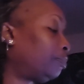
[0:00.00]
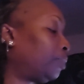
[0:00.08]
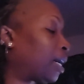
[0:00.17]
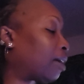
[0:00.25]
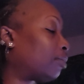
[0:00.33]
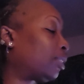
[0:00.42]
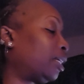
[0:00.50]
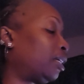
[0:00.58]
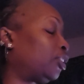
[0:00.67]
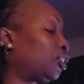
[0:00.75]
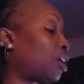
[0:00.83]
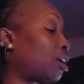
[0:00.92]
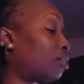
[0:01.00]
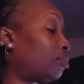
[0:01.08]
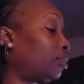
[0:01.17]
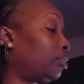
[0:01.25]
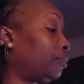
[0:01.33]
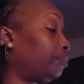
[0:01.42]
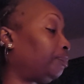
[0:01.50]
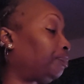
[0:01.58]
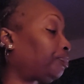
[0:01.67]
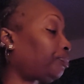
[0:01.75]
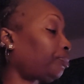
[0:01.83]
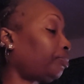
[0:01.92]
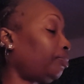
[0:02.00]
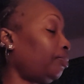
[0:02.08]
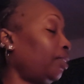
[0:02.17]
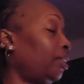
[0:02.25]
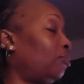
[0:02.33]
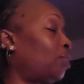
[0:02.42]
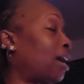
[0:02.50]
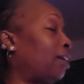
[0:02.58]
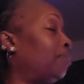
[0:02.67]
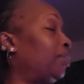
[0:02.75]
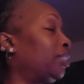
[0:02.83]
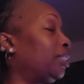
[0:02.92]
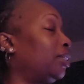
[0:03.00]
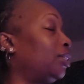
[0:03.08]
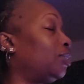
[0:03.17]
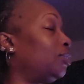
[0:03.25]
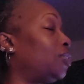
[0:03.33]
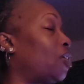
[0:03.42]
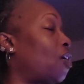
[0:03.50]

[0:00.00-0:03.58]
Like I was saying, Sharkless, I be single.